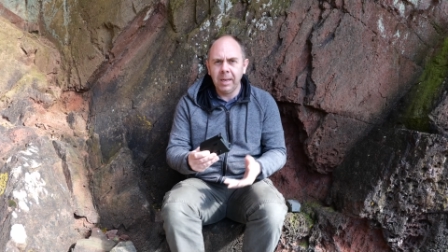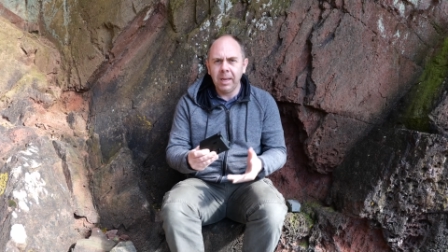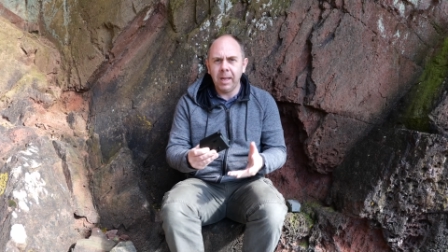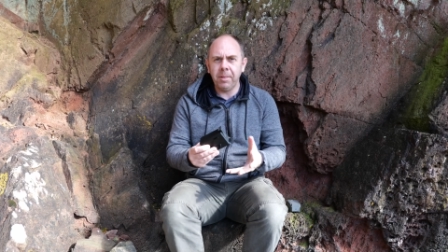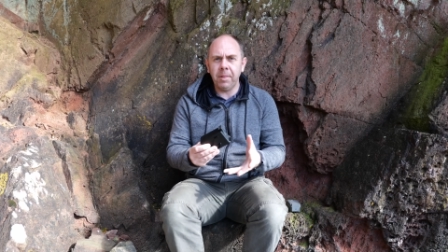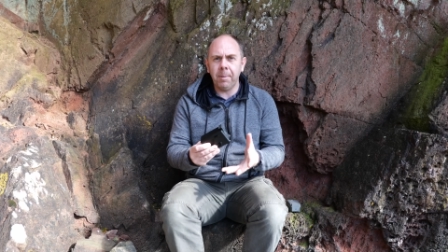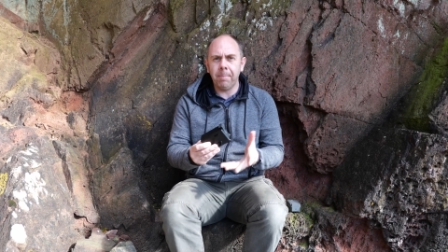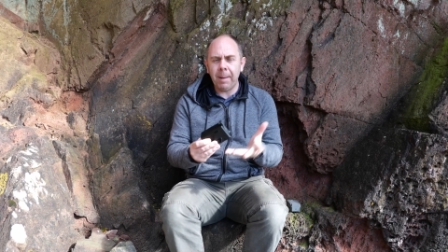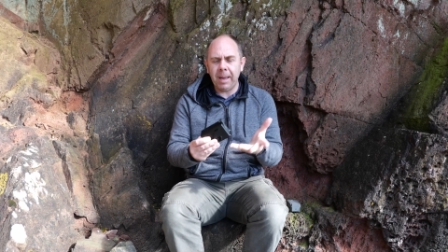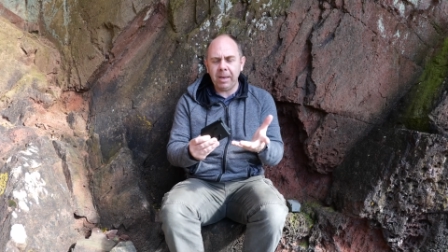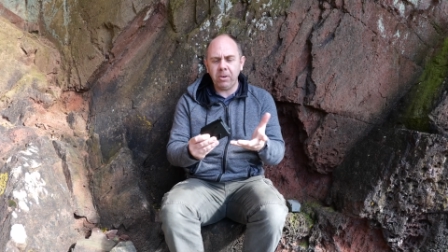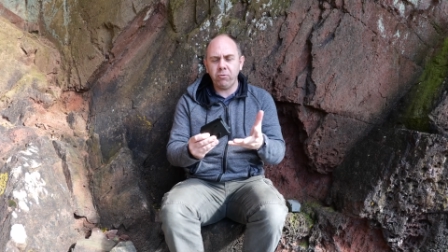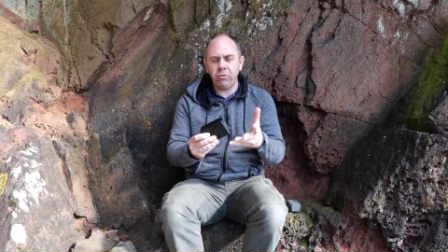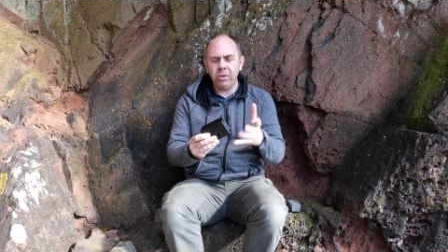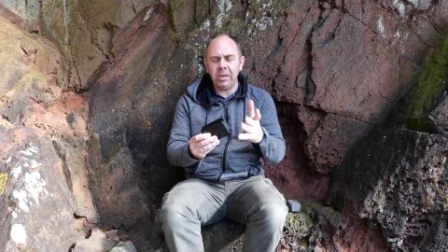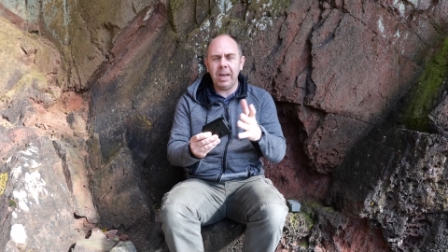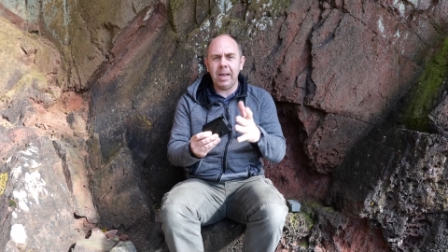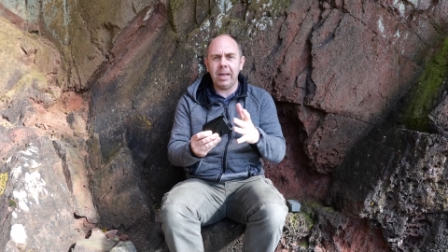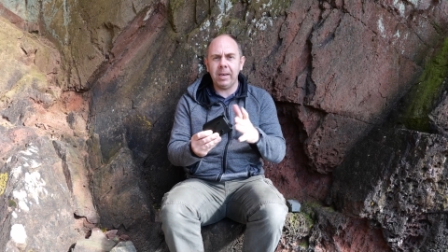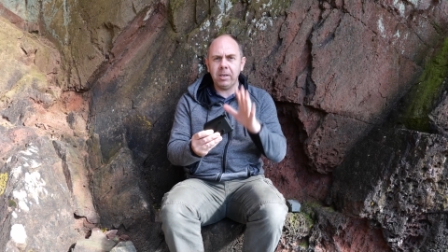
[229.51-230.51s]
and the
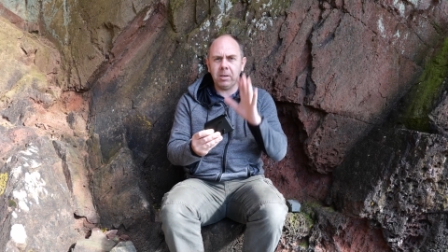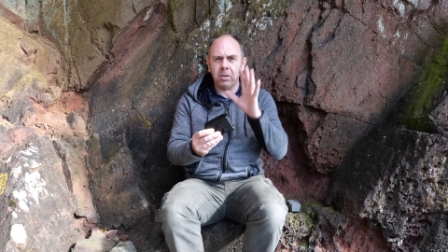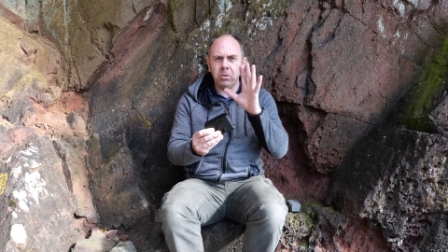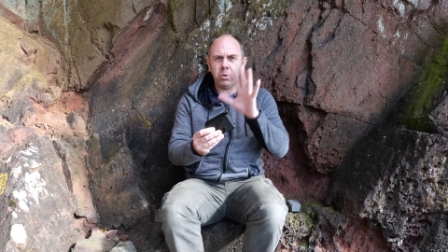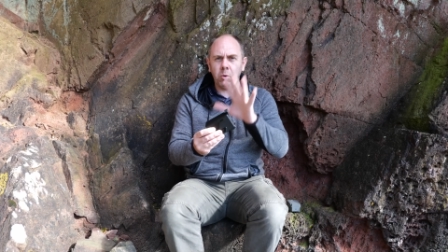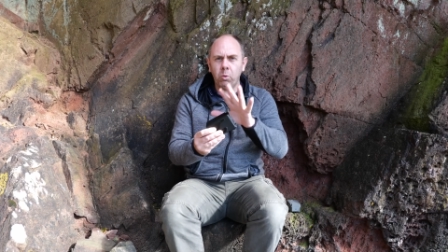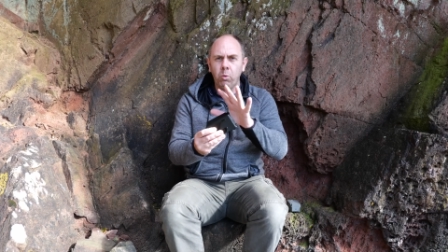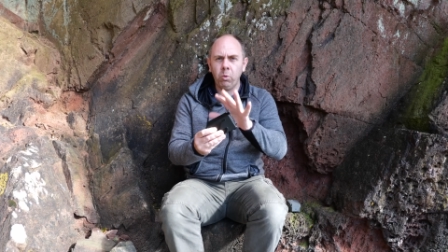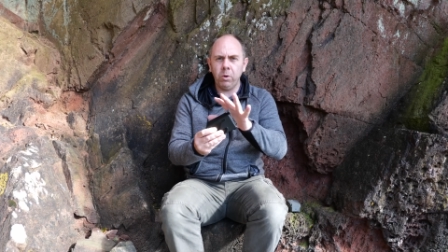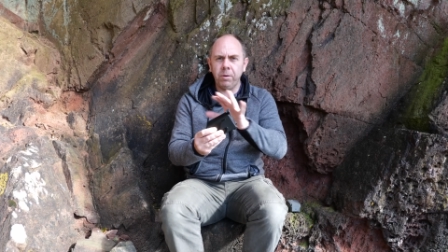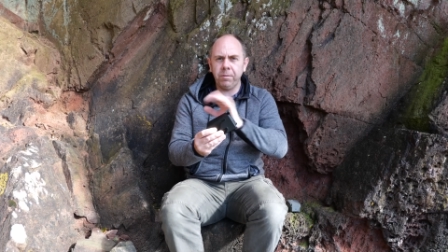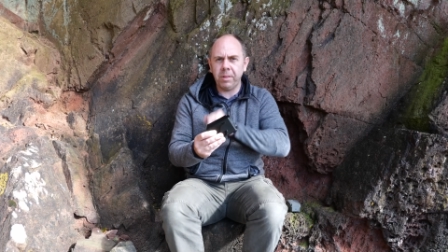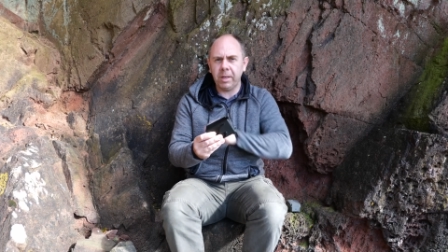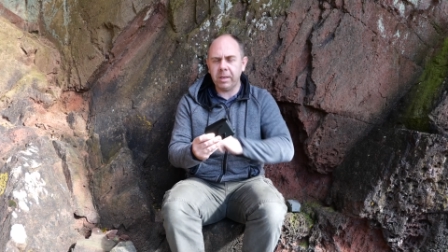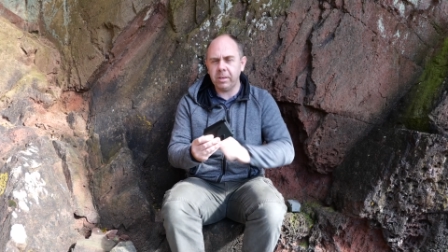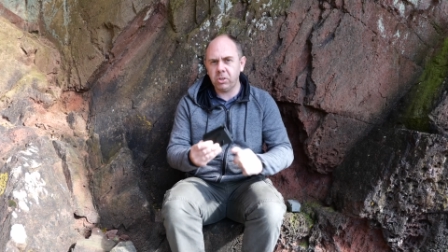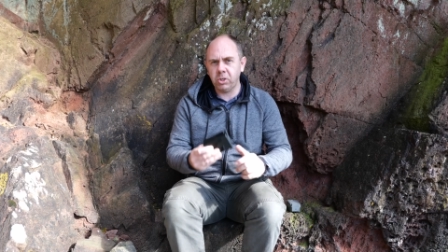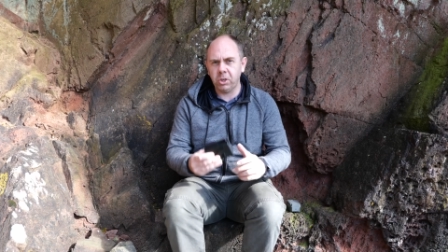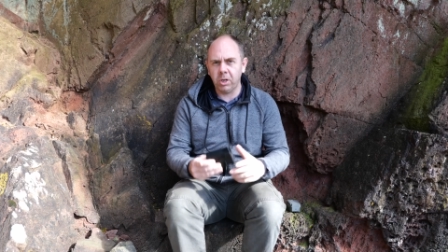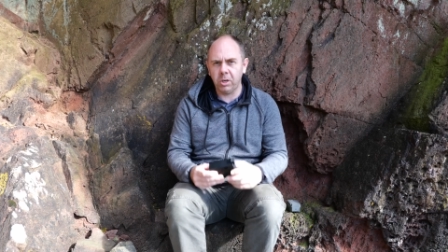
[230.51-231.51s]
battery handles all of
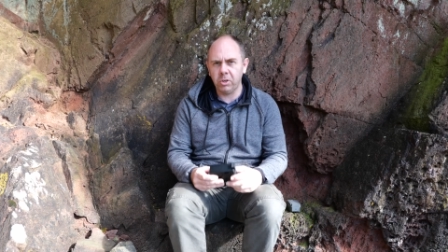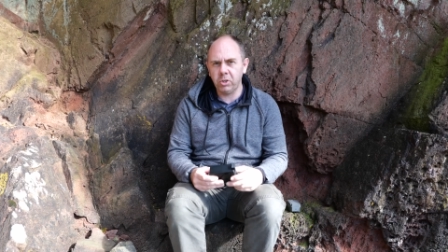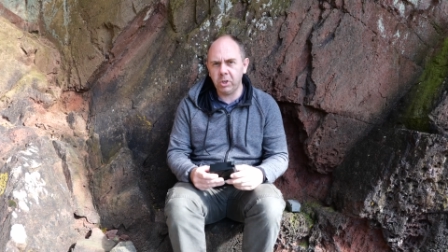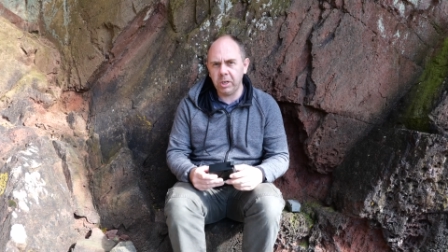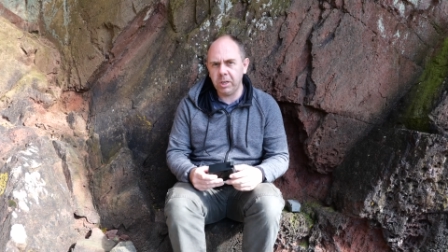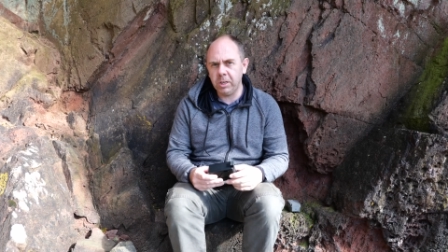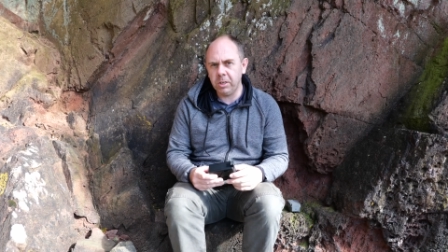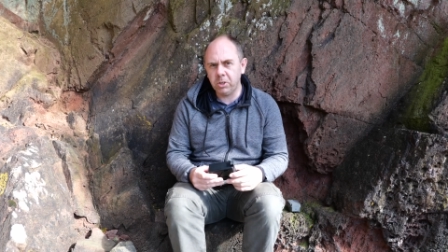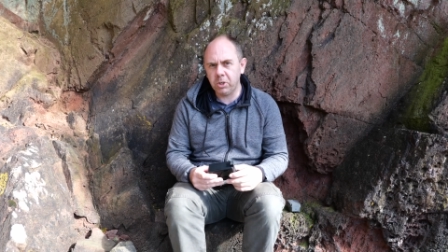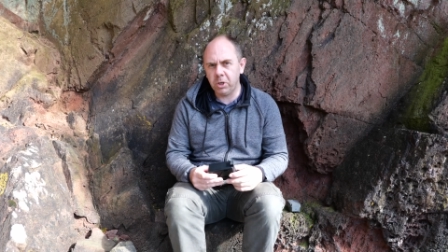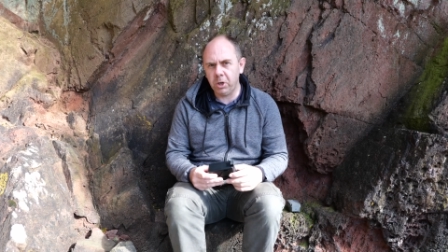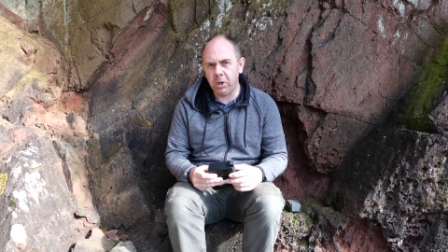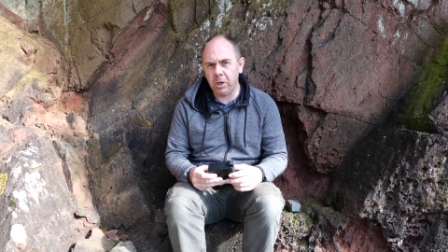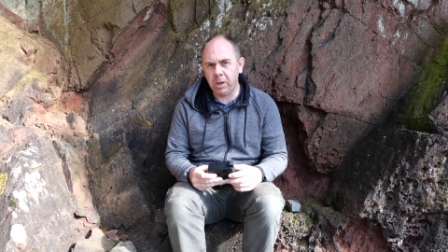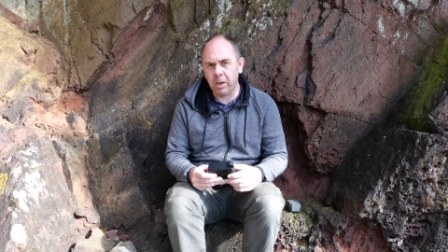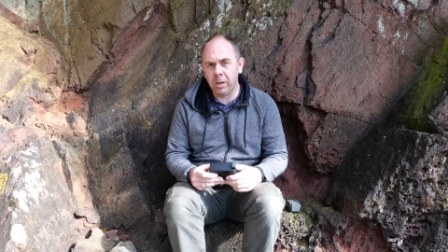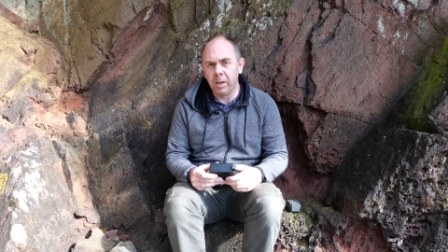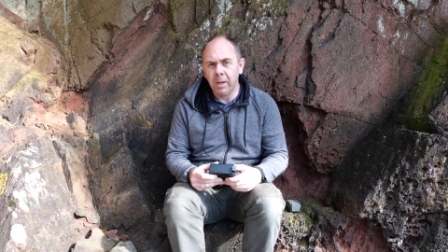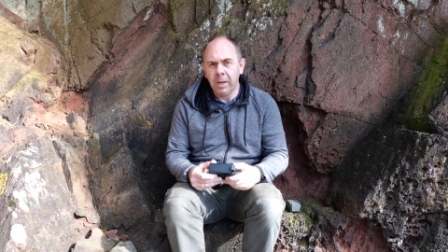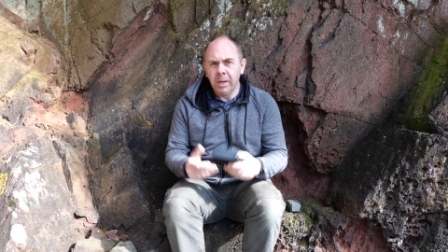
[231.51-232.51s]
that charging
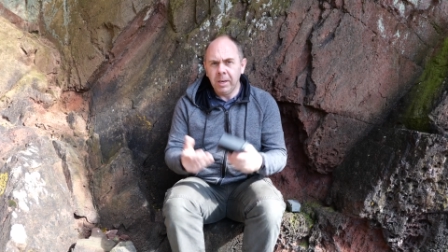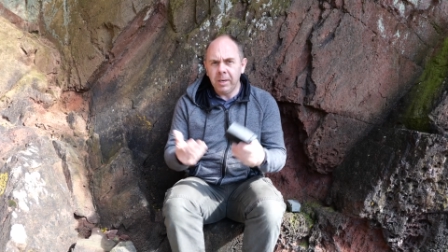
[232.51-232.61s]
internal.